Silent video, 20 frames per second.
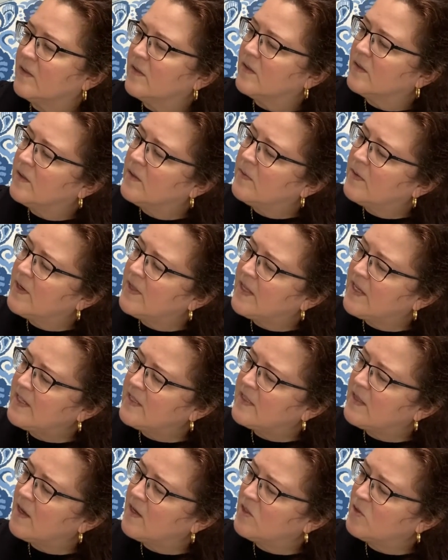Who are
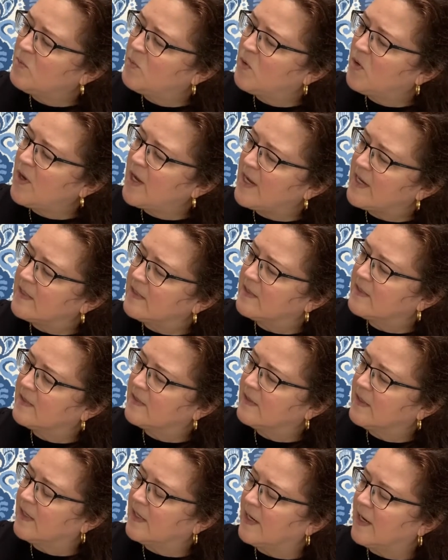these lost boys?
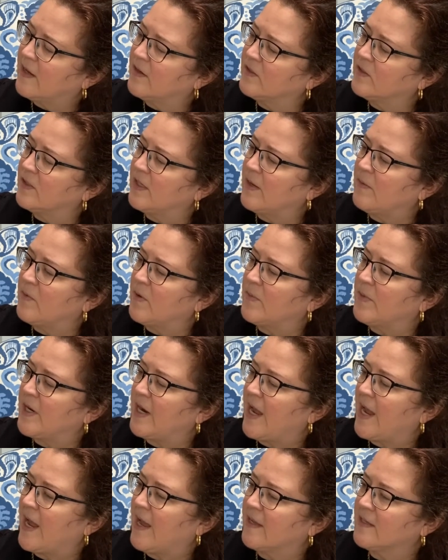An elderly woman
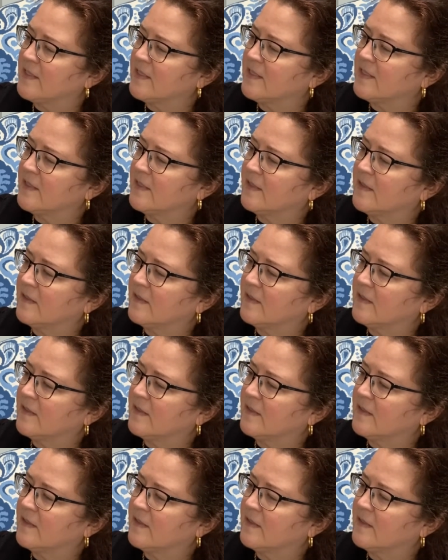asked.